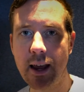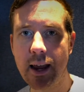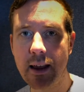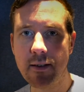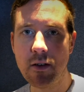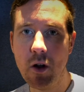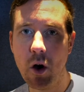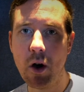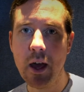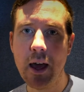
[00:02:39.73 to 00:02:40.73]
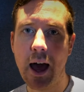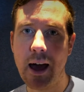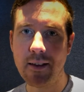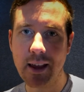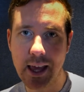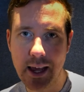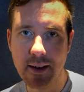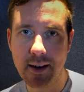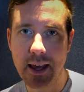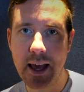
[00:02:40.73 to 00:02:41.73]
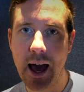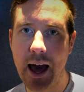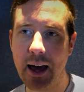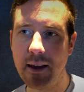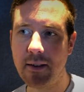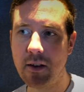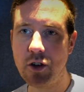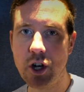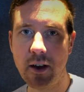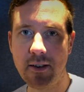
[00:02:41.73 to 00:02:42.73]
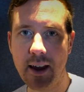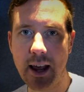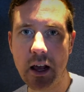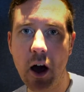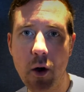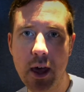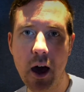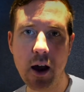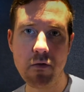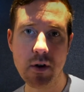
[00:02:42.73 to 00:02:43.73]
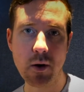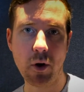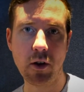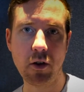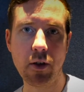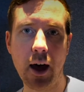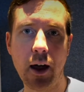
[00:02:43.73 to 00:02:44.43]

It is not as easy as just saying, oh yeah, I really want to do that.